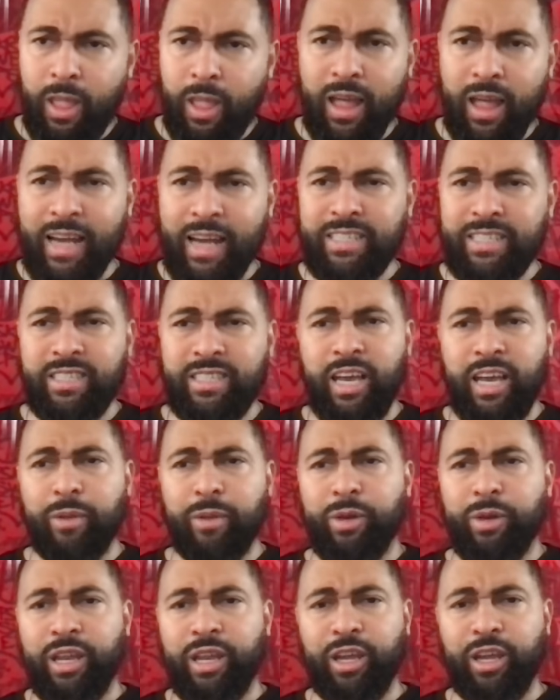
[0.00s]
last
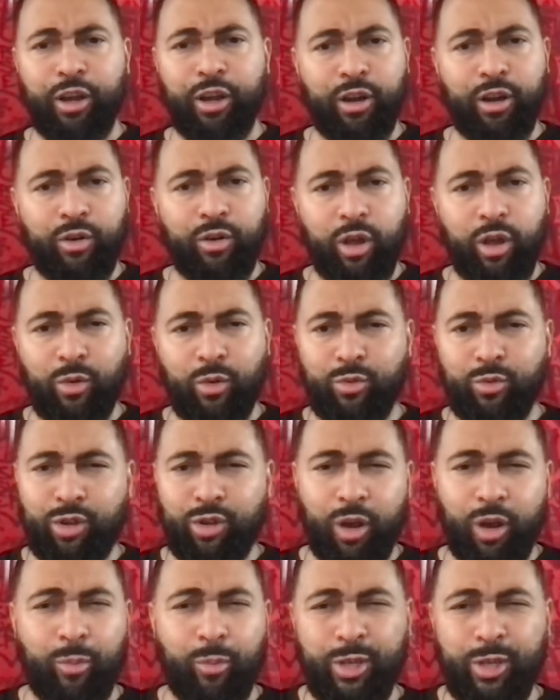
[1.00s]
segment here, I'm
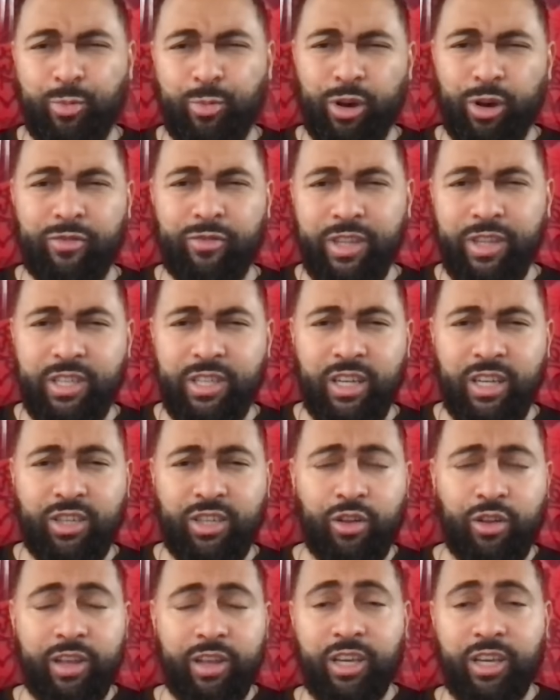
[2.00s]
going to just briefly touch
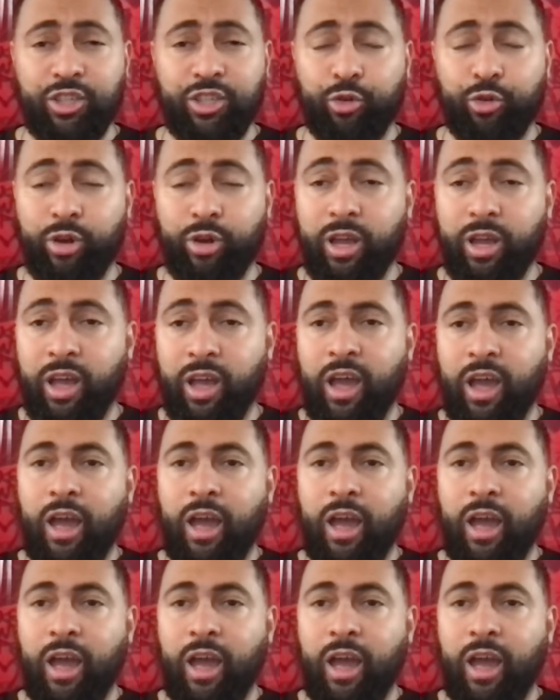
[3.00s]
on the history